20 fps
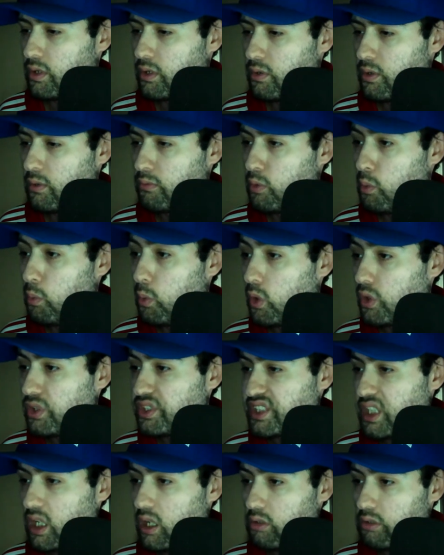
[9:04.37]
the
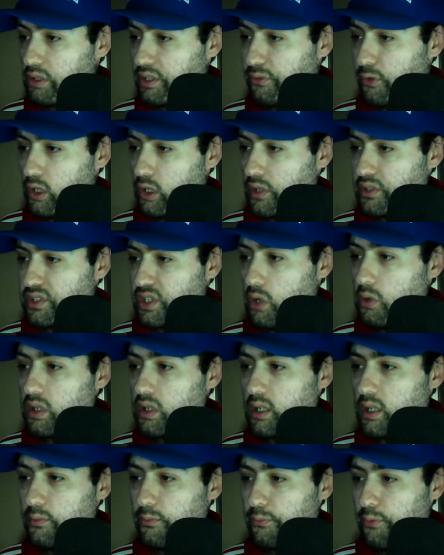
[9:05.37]
rewards are as follows:
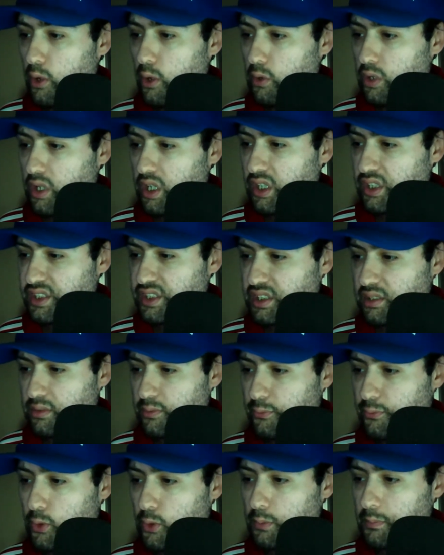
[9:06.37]
Hoonigan Focus,
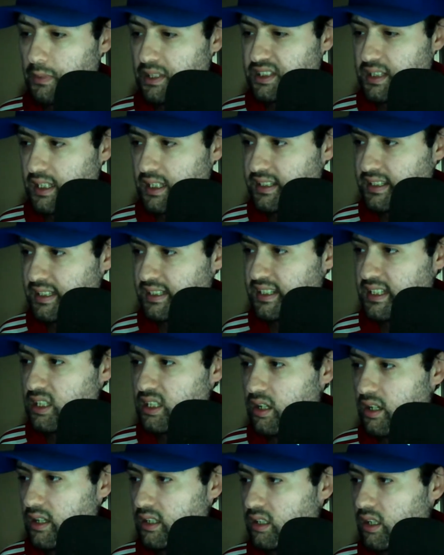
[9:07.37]
Ford Mustang
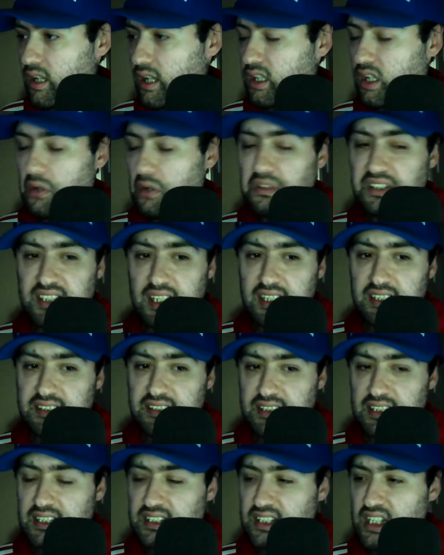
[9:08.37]
69, and Koenigsegg
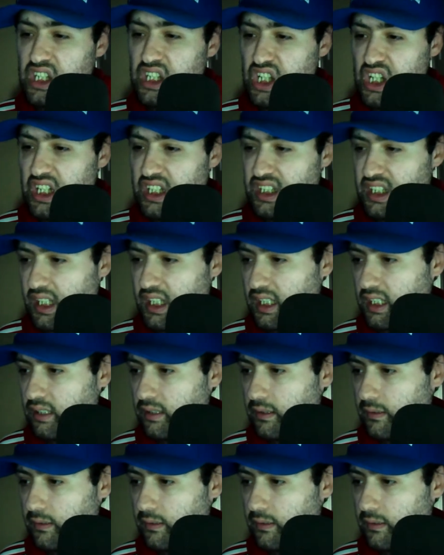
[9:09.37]
CCGT.